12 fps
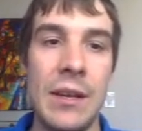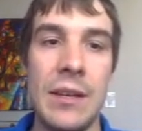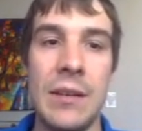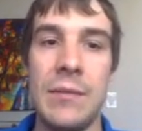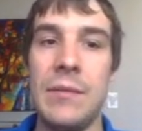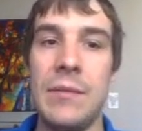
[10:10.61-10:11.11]

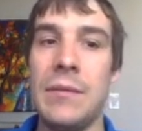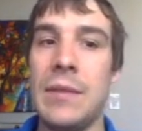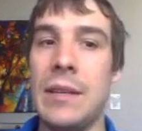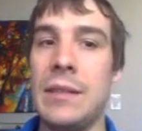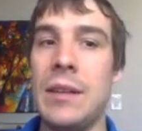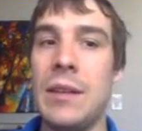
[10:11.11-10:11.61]

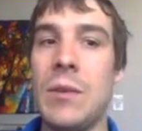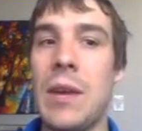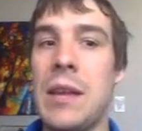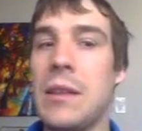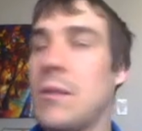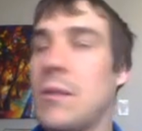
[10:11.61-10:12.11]
Did
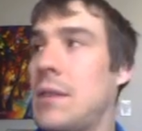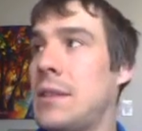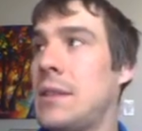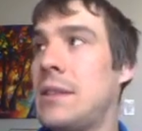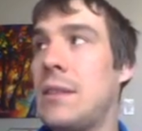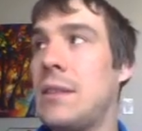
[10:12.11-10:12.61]
okay at the
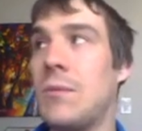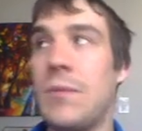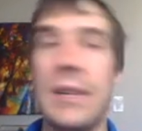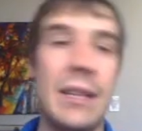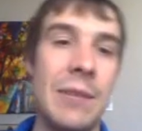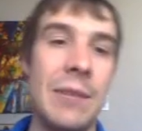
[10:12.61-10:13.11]
quizzes, did
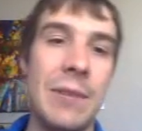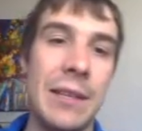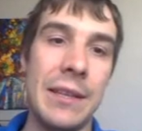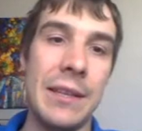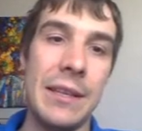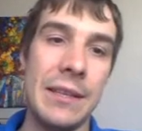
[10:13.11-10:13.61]
really well
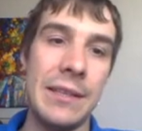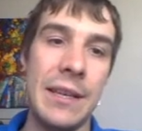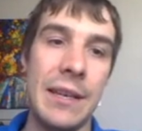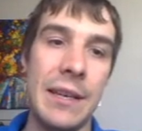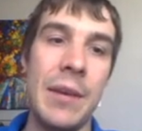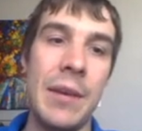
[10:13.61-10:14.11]
at the
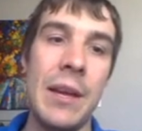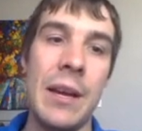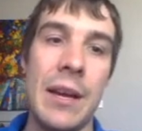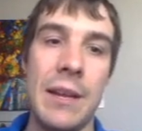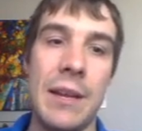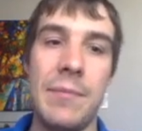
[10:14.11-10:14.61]
exam,
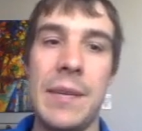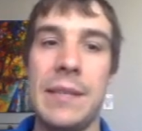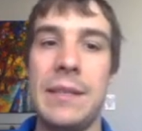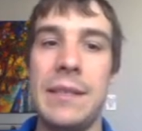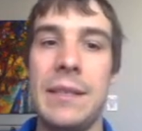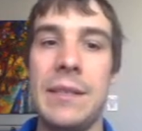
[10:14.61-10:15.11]

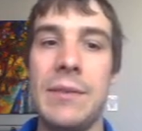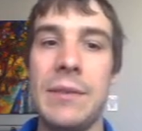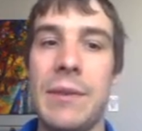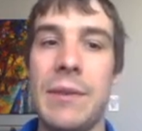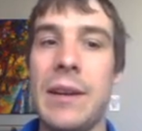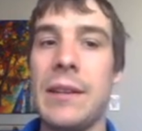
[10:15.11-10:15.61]
but didn't do
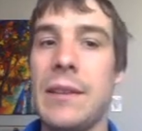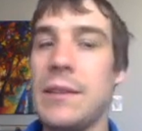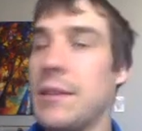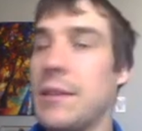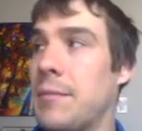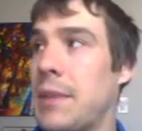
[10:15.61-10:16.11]
so hot at the
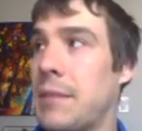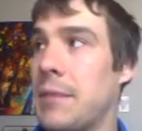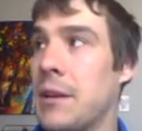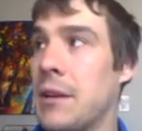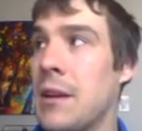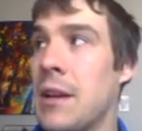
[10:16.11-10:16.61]
term
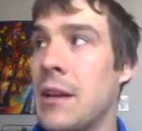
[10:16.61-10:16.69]
paper.